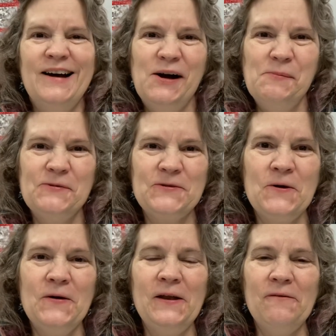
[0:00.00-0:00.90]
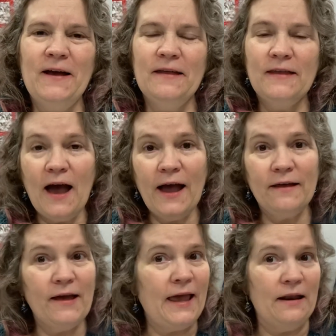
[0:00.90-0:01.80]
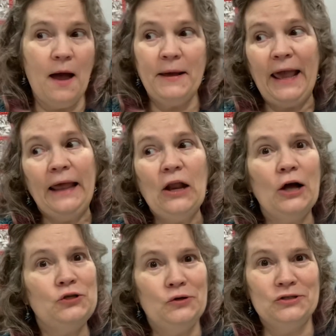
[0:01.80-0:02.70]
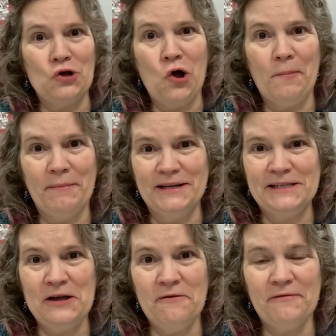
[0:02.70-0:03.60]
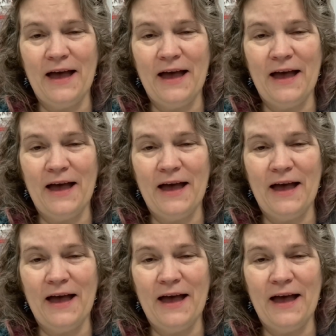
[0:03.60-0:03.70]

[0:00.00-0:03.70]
So anyway, I cannot do this all by myself.